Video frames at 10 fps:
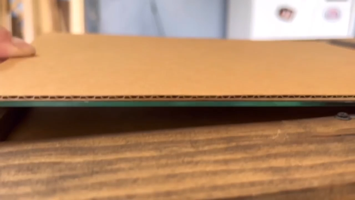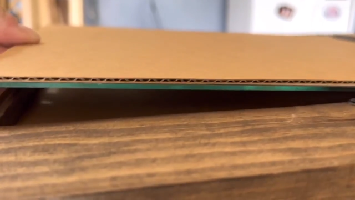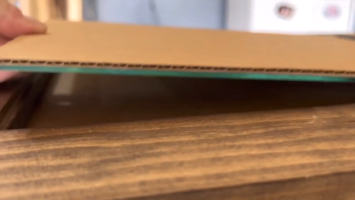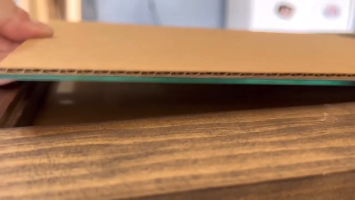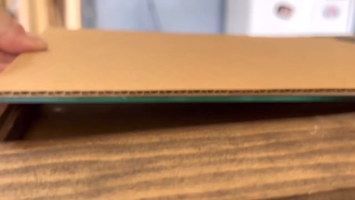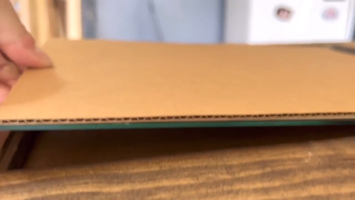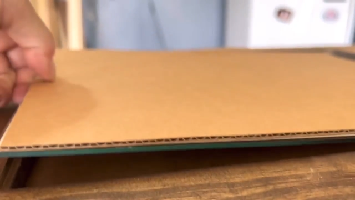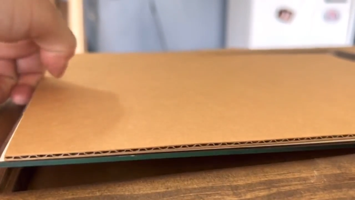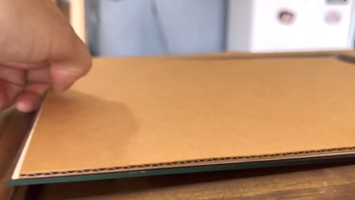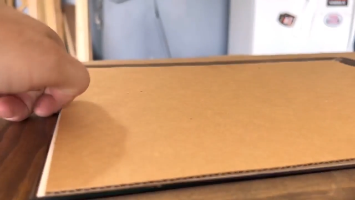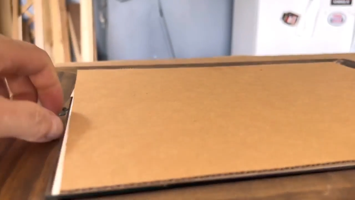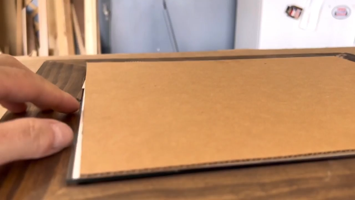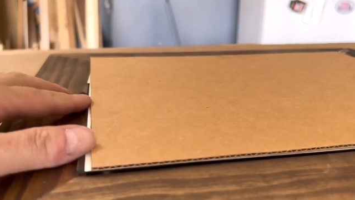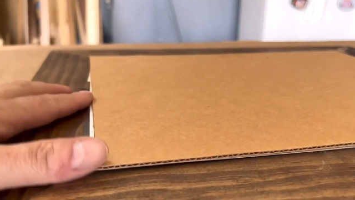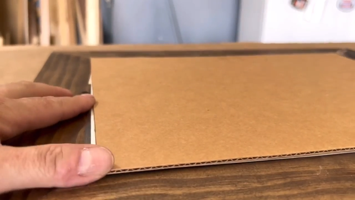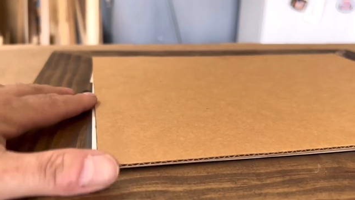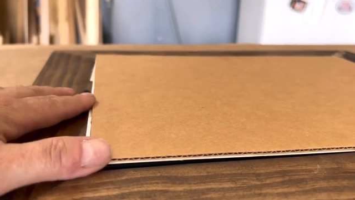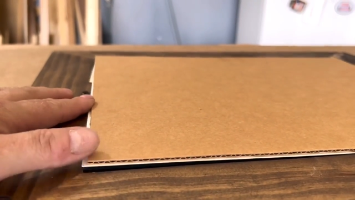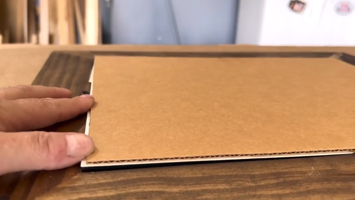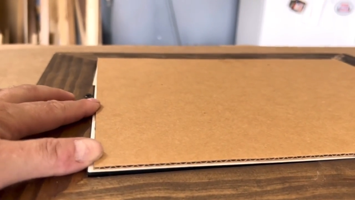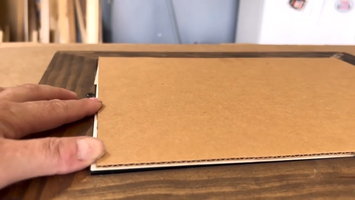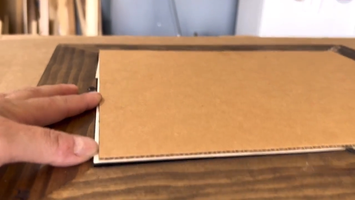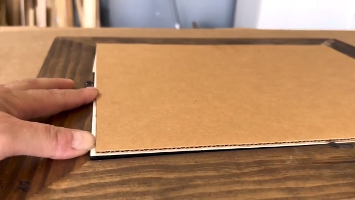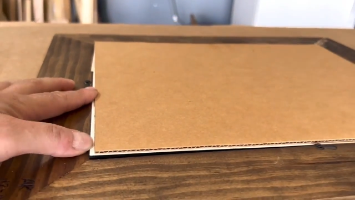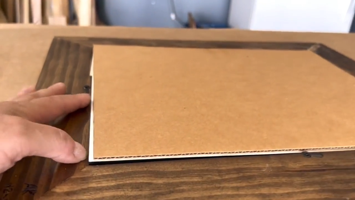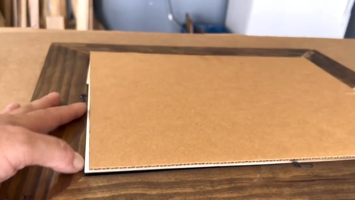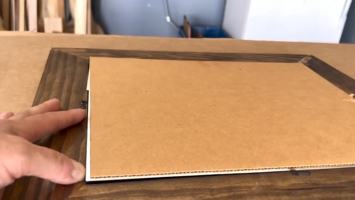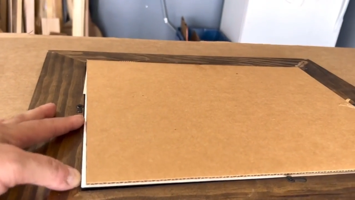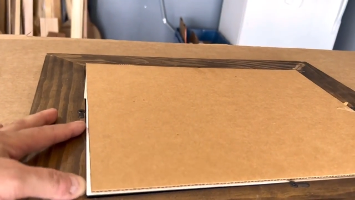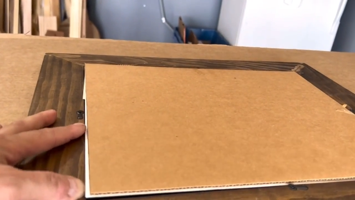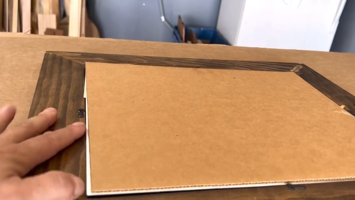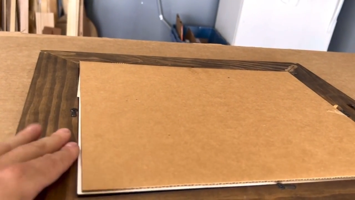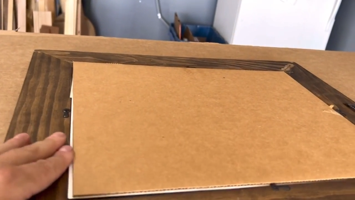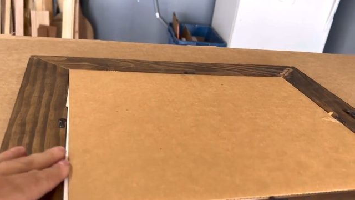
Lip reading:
(no speaker visible)